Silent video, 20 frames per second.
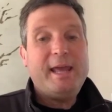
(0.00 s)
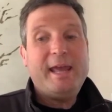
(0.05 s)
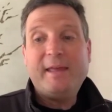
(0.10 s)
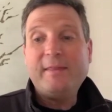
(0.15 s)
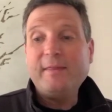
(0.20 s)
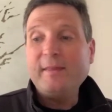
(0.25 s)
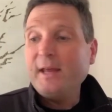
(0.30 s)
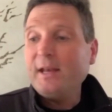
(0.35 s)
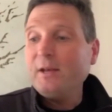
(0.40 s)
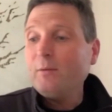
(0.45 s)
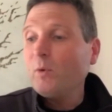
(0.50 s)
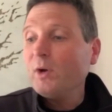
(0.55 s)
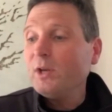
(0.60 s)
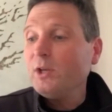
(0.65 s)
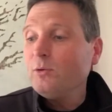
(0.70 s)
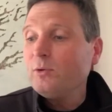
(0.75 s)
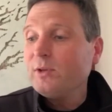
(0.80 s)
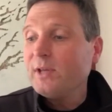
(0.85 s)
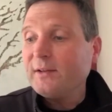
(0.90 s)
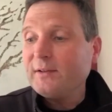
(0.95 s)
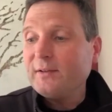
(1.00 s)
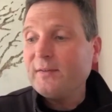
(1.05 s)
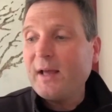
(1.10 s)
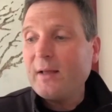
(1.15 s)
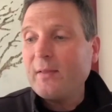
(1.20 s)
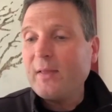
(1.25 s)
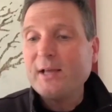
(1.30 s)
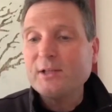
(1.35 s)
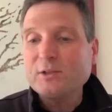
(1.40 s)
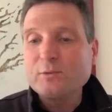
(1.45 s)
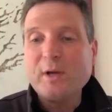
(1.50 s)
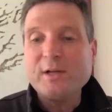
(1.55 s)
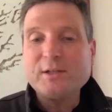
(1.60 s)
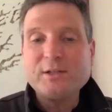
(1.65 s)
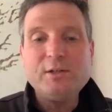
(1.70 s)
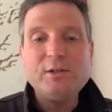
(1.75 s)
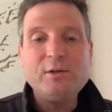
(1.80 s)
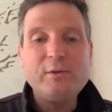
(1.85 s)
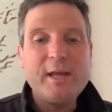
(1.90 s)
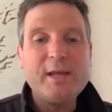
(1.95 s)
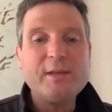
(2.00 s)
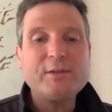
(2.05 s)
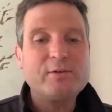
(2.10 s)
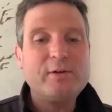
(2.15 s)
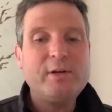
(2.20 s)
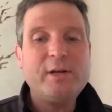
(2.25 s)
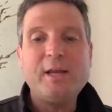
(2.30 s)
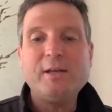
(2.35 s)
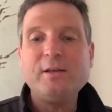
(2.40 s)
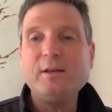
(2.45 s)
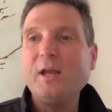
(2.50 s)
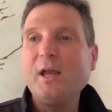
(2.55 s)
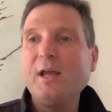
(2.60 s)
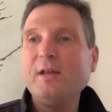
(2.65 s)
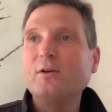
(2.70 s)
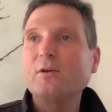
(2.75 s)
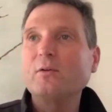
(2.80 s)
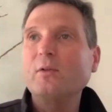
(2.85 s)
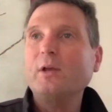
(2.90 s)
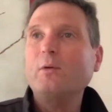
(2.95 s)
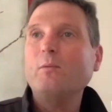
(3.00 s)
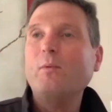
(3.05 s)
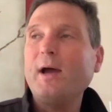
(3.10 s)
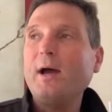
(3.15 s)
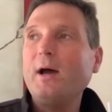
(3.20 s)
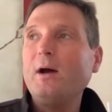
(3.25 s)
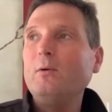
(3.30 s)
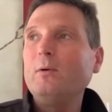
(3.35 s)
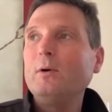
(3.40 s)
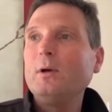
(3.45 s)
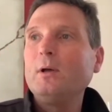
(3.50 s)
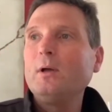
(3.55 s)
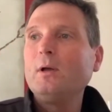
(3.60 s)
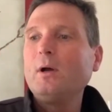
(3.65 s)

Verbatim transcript: And then when you get to that last question, you answer it and you're like, wow,